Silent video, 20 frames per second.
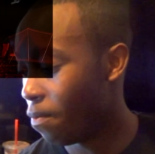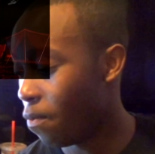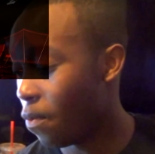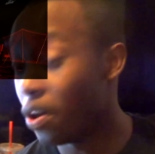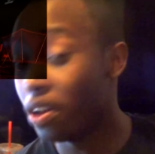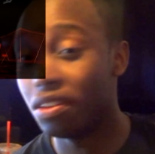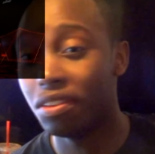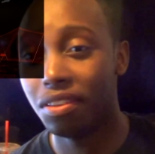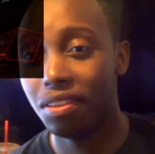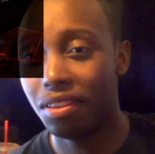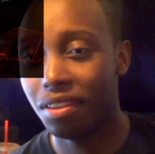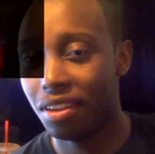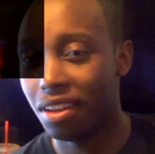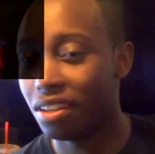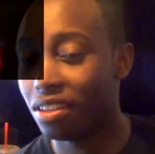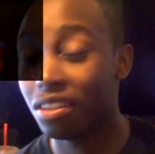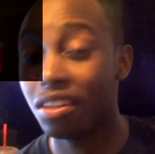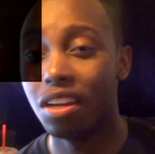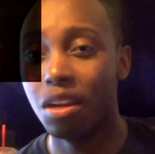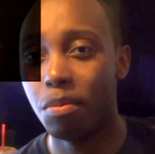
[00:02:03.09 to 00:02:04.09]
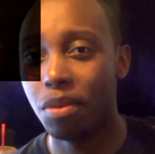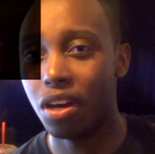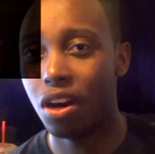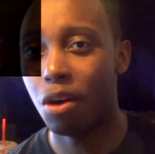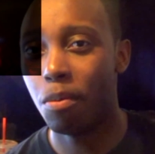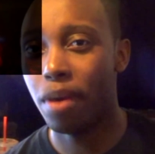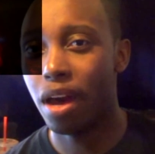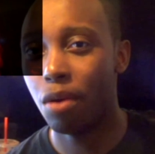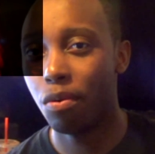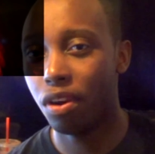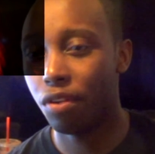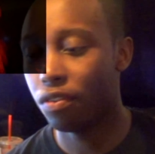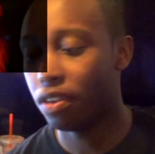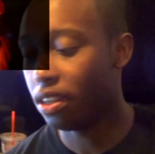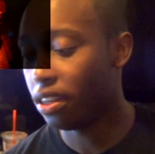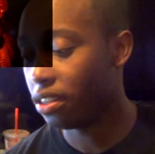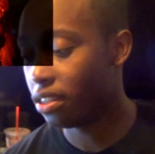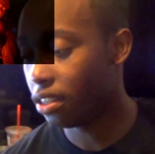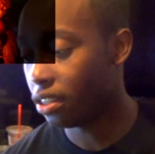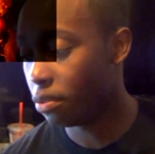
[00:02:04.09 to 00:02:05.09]
what it's going to be all about when it
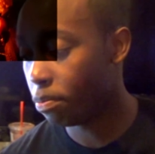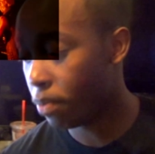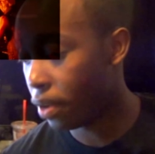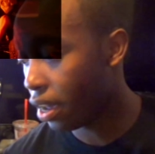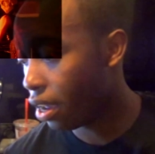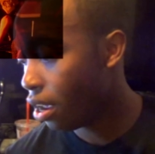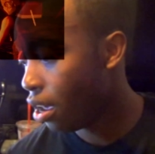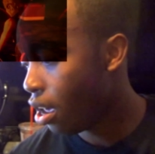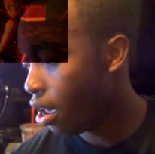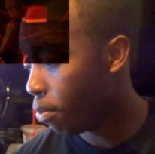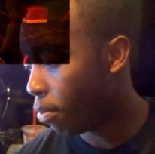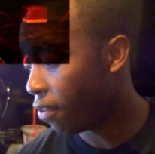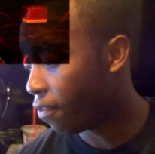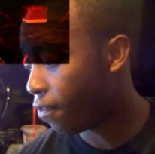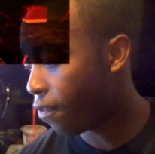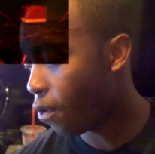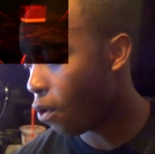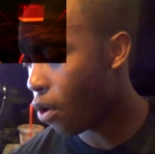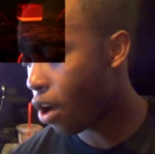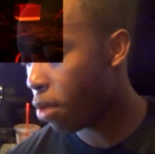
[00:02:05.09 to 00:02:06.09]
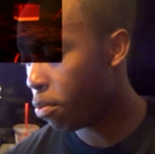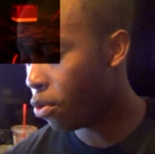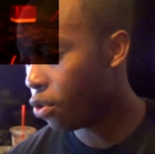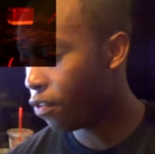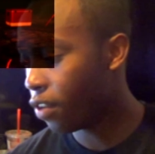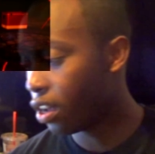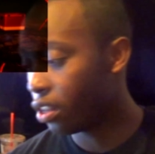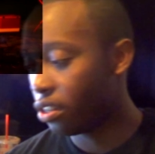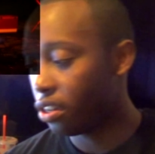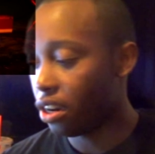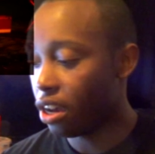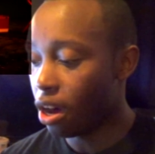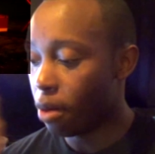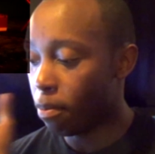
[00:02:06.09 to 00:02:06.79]
releases. But before I move on to the